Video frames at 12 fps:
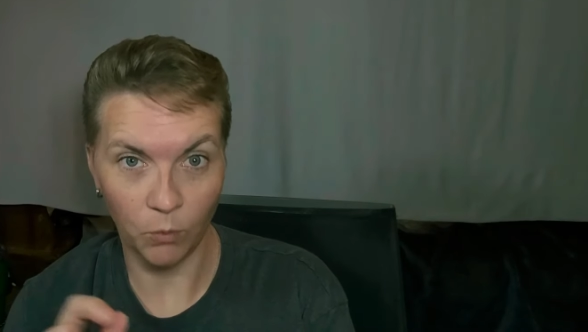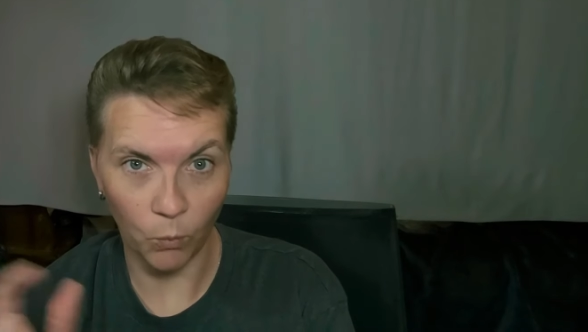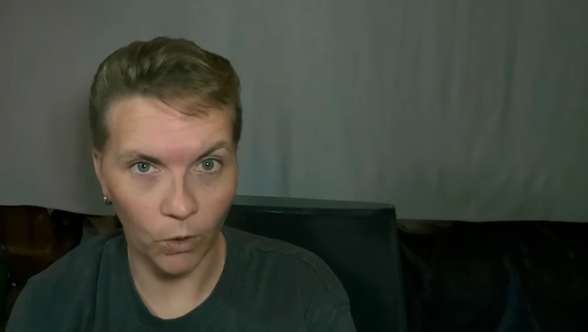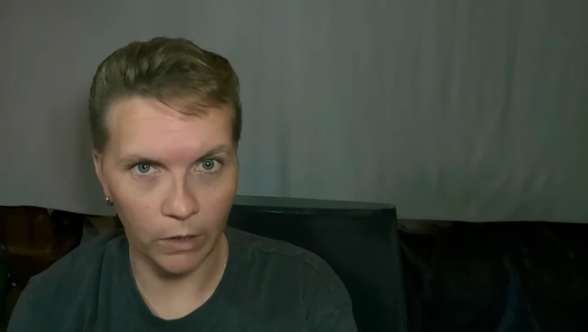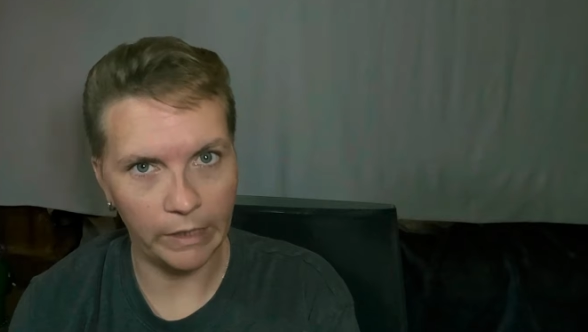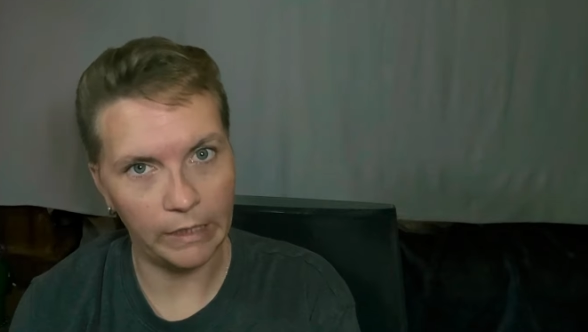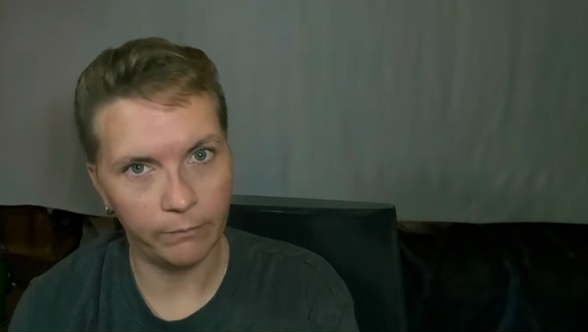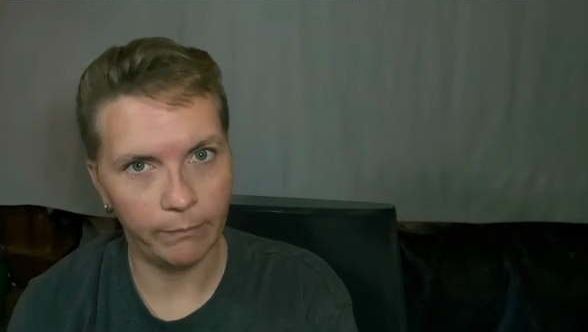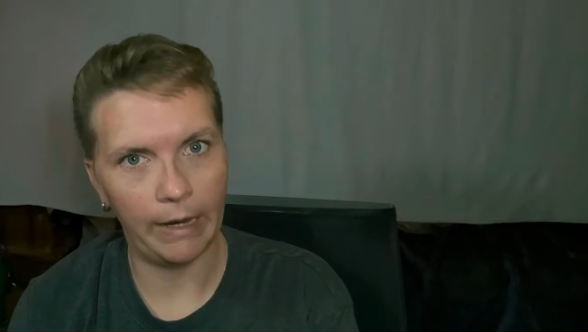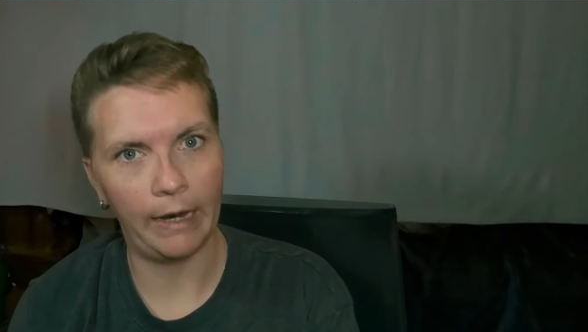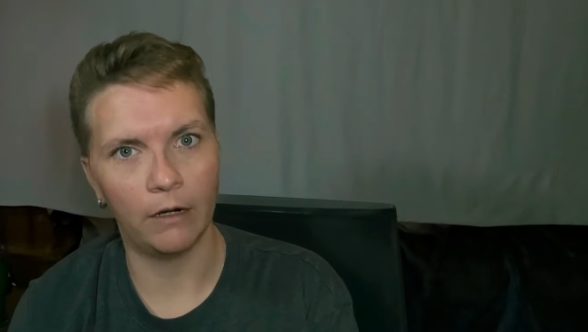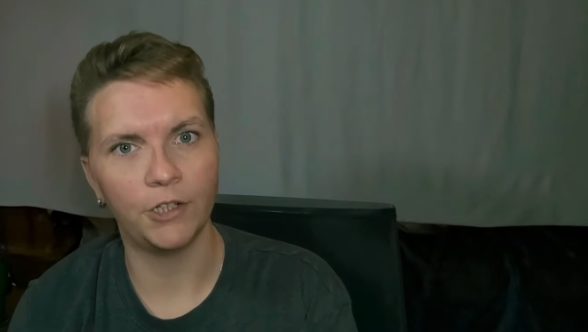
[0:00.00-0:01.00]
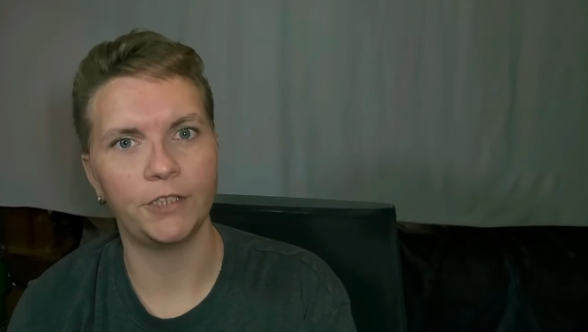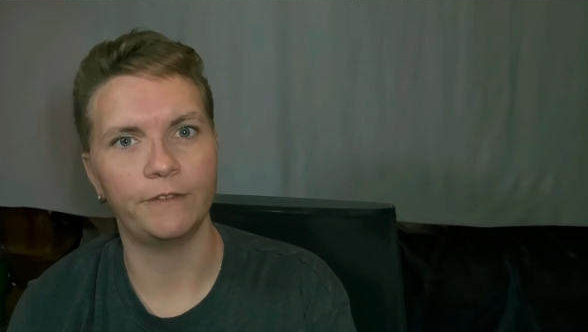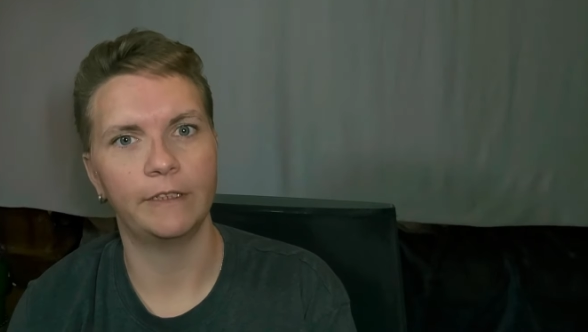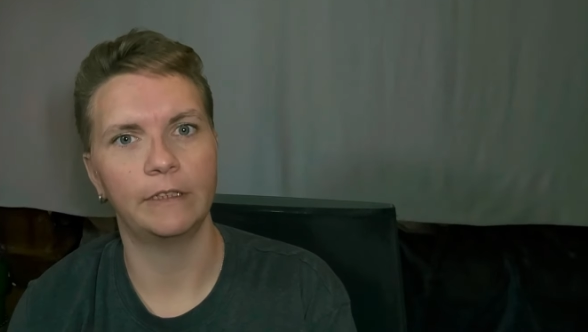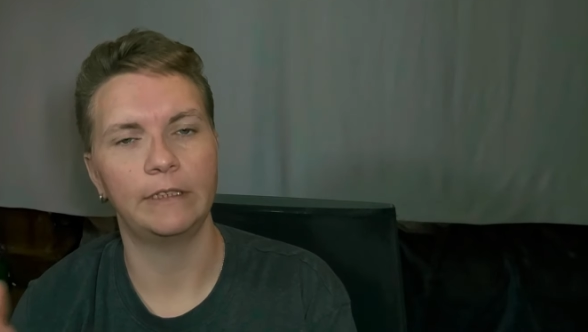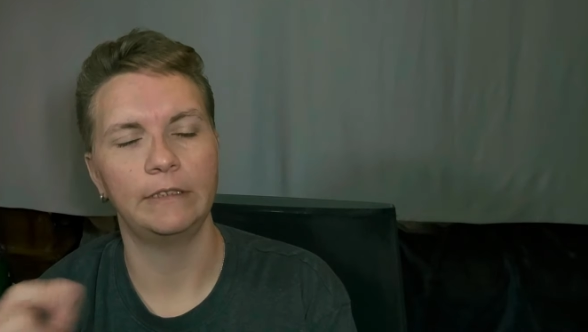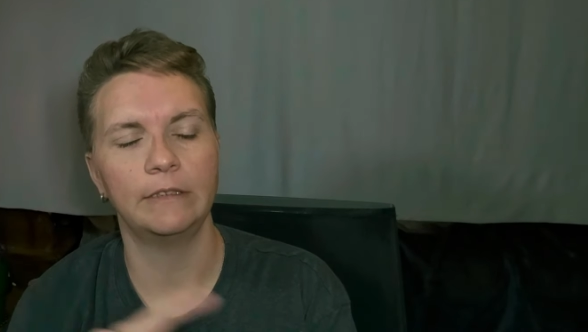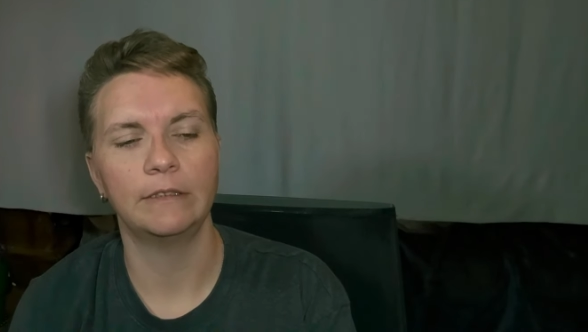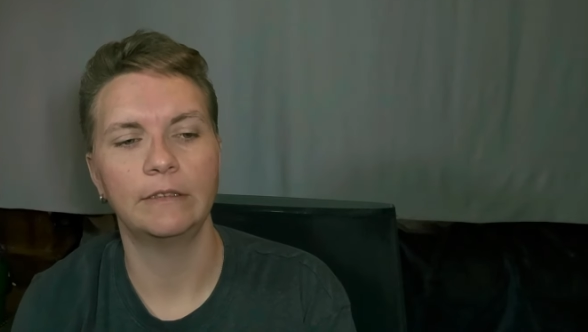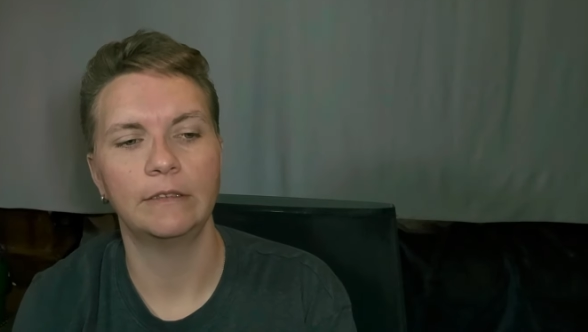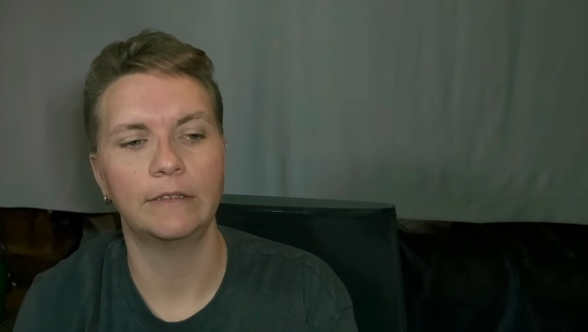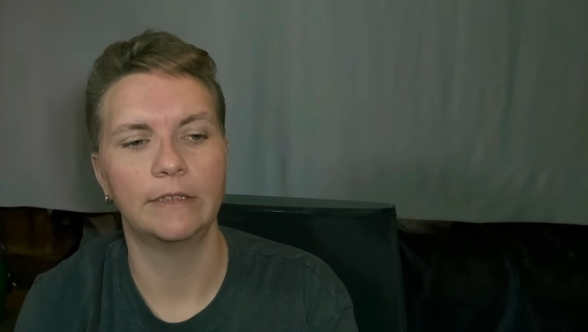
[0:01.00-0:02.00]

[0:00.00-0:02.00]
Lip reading: Warning, may hurt your feelings.